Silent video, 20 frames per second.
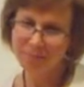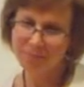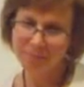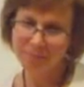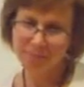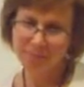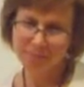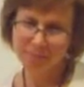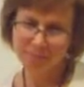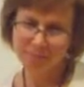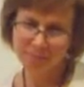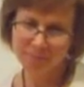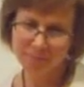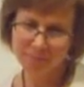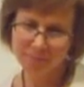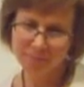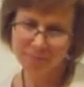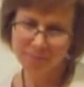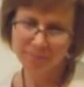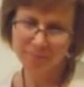
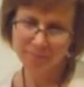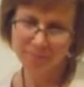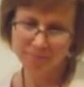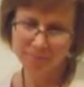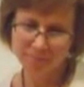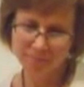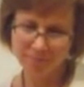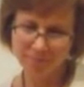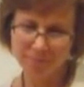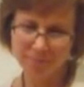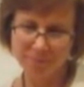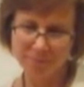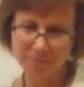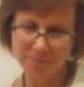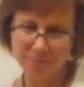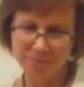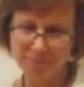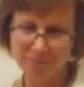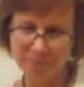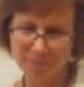
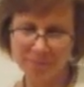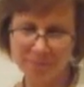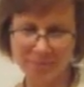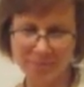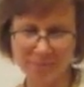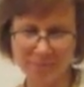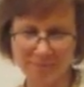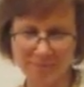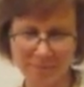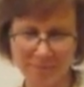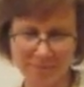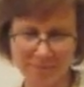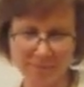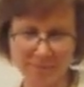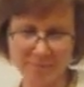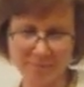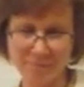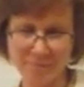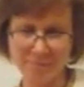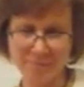
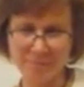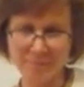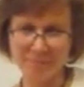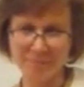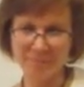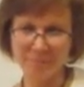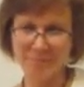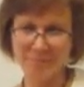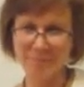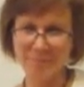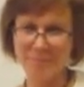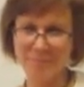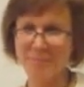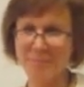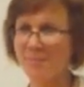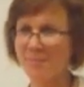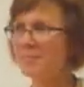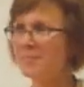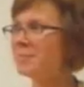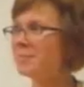
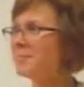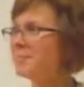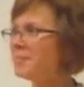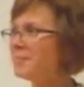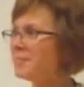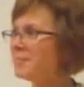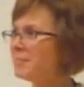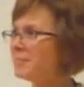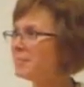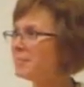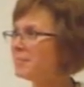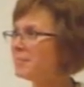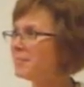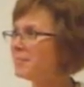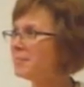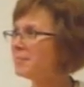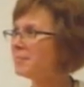[no speech]